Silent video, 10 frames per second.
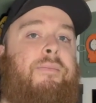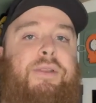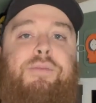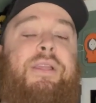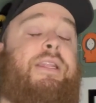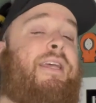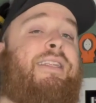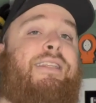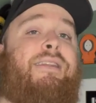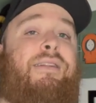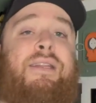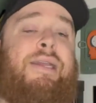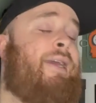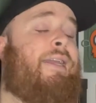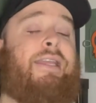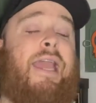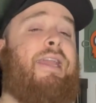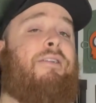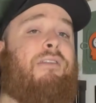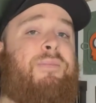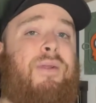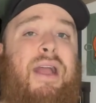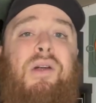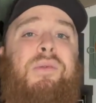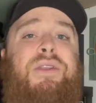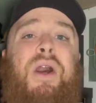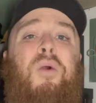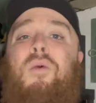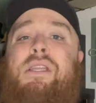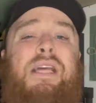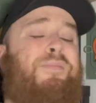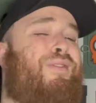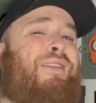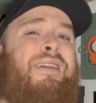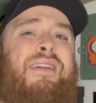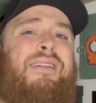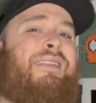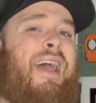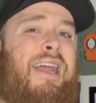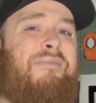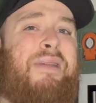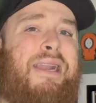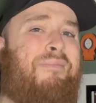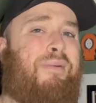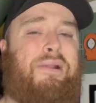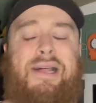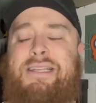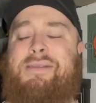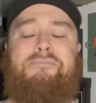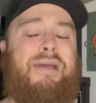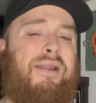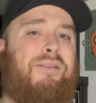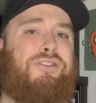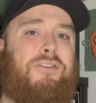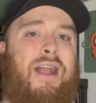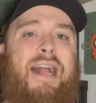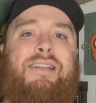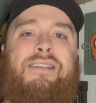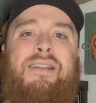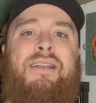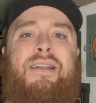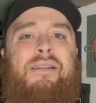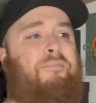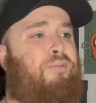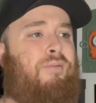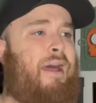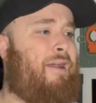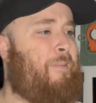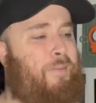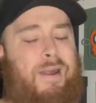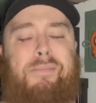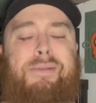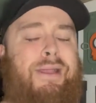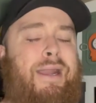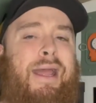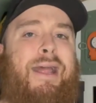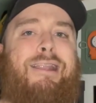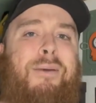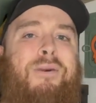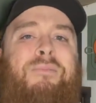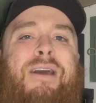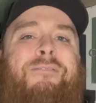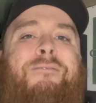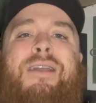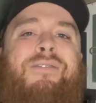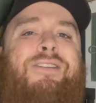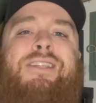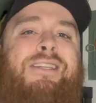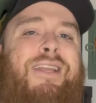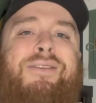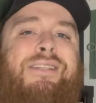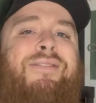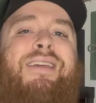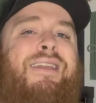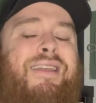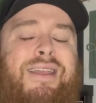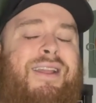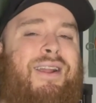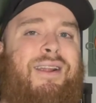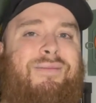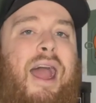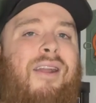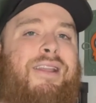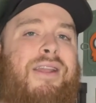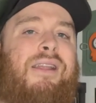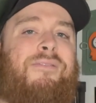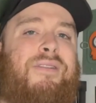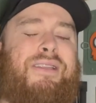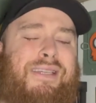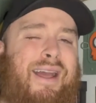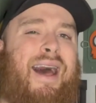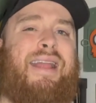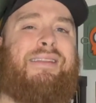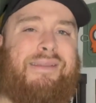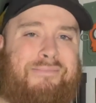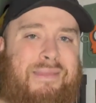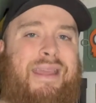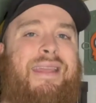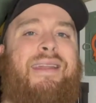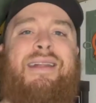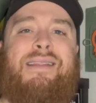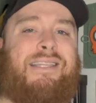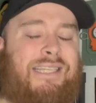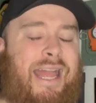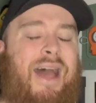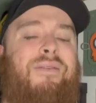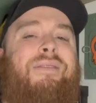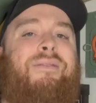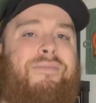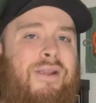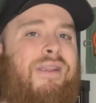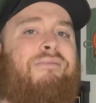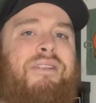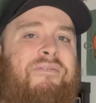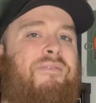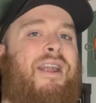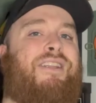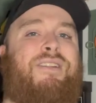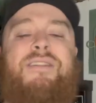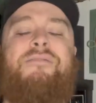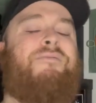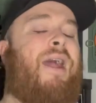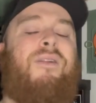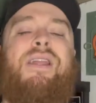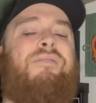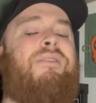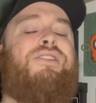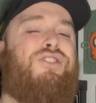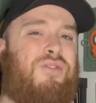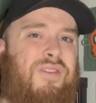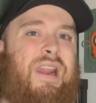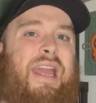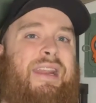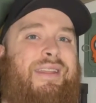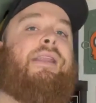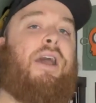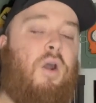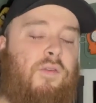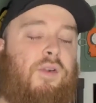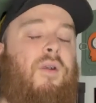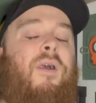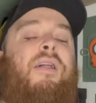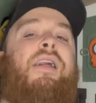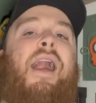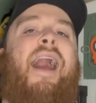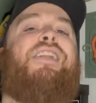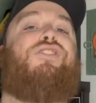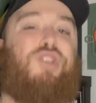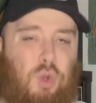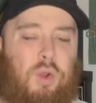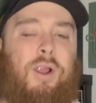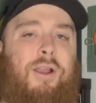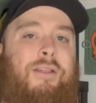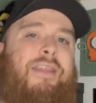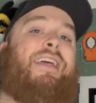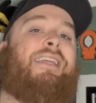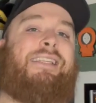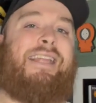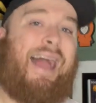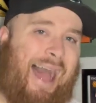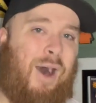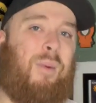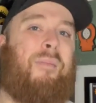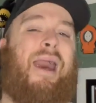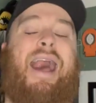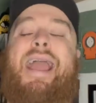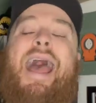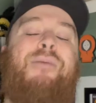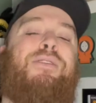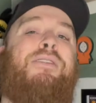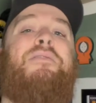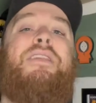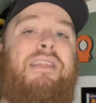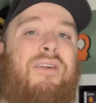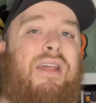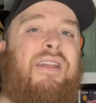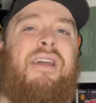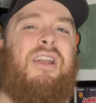Between this and Gate Creeper, I don't know what's up with 10-minute plus metal tracks that are probably going to end up on my favorite singles of the year. Harakiri for the Sky, to me, sound very refreshed and very rejuvenated. Now, overall, I adore this album. I absolutely love it.